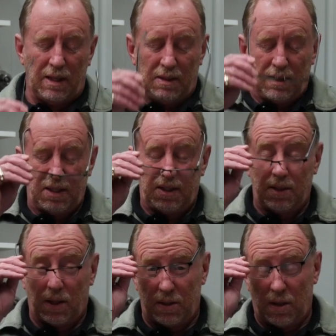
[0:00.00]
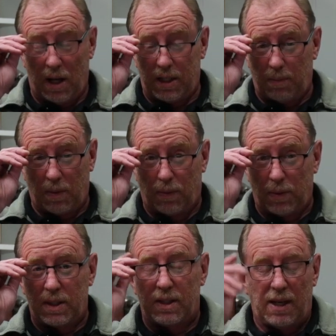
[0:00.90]
This is Isaiah chapter
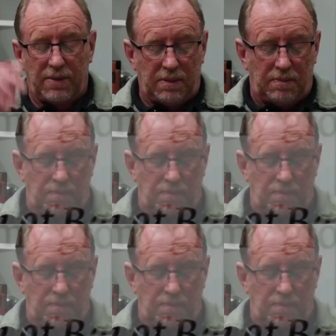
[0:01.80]
forty-seven.